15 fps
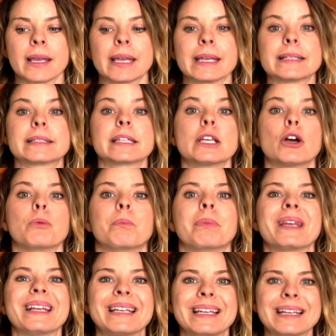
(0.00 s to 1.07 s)
is the
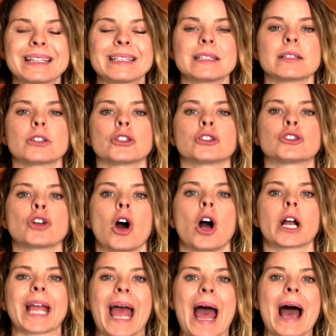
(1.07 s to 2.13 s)
obedience your
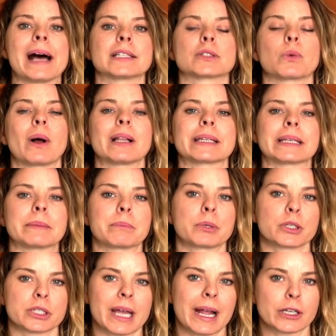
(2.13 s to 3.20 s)
dog has while in
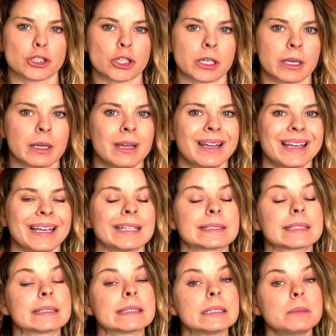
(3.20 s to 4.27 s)
protection.
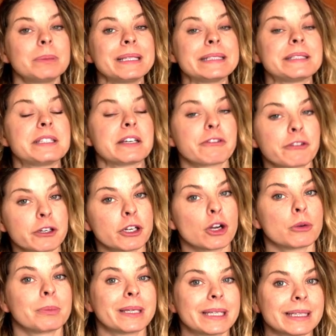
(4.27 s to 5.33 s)
It's a little bit different
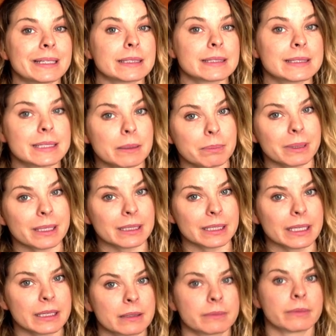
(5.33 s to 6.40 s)
obedience
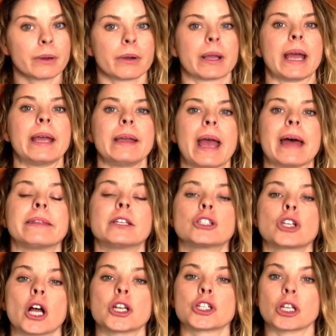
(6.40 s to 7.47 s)
typically, okay? And the
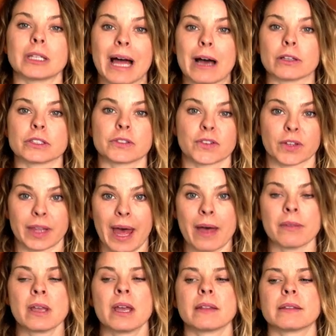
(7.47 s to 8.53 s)
judge allows for
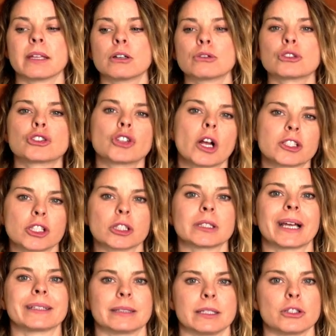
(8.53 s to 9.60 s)
that. They don't judge it
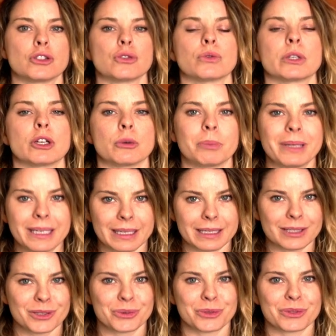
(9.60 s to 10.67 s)
like they do in
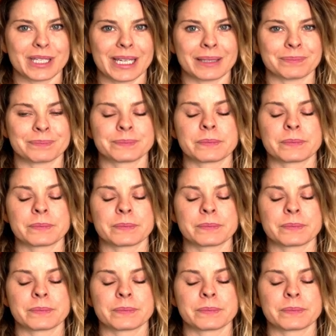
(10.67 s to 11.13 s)
obedience routine.